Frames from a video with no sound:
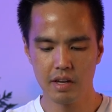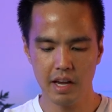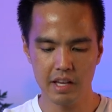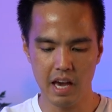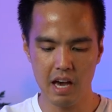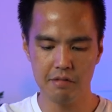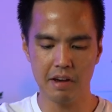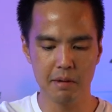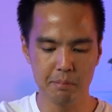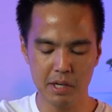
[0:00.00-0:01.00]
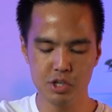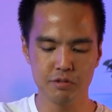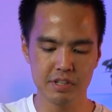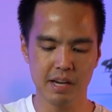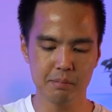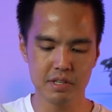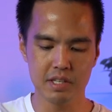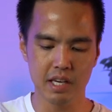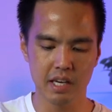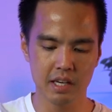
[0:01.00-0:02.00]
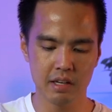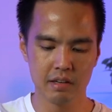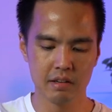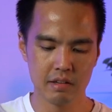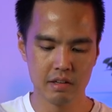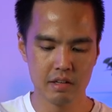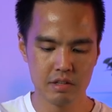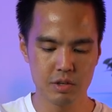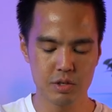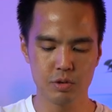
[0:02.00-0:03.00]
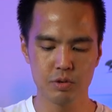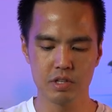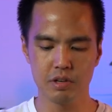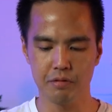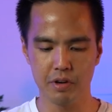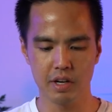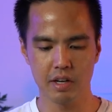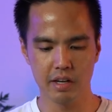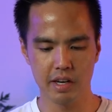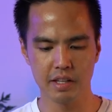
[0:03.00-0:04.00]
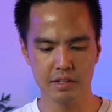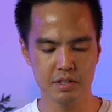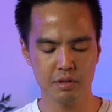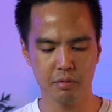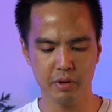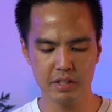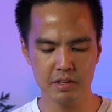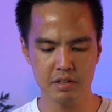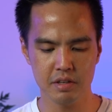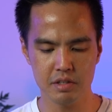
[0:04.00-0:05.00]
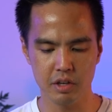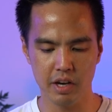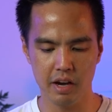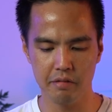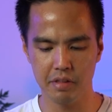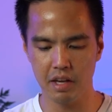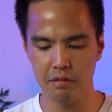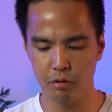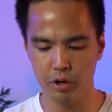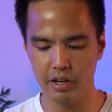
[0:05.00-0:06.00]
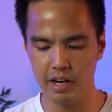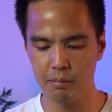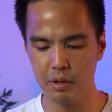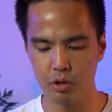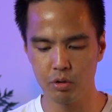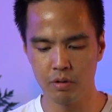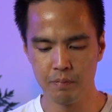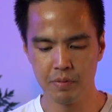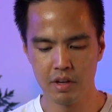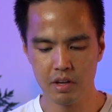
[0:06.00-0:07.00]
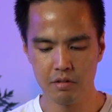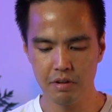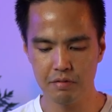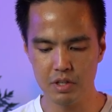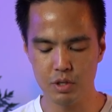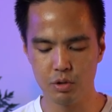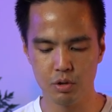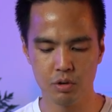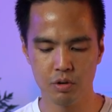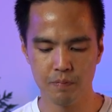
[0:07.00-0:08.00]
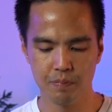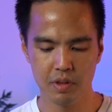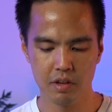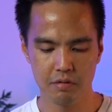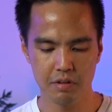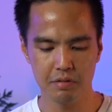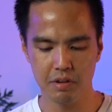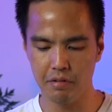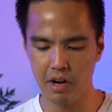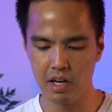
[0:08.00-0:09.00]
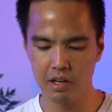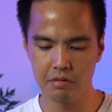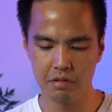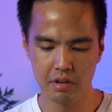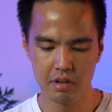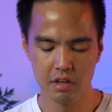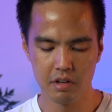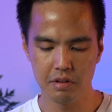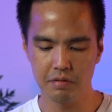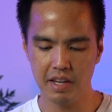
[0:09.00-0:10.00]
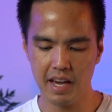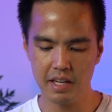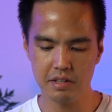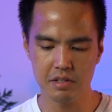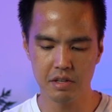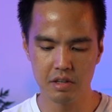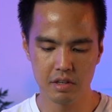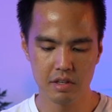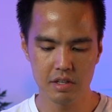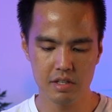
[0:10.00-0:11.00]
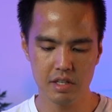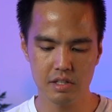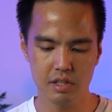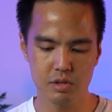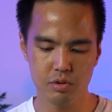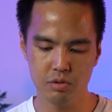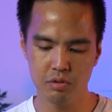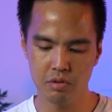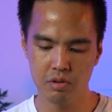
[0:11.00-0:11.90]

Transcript: And you have a bunch of adapters here to suit different lens threads. So you have the 49mm, 52, 55, 58, 62,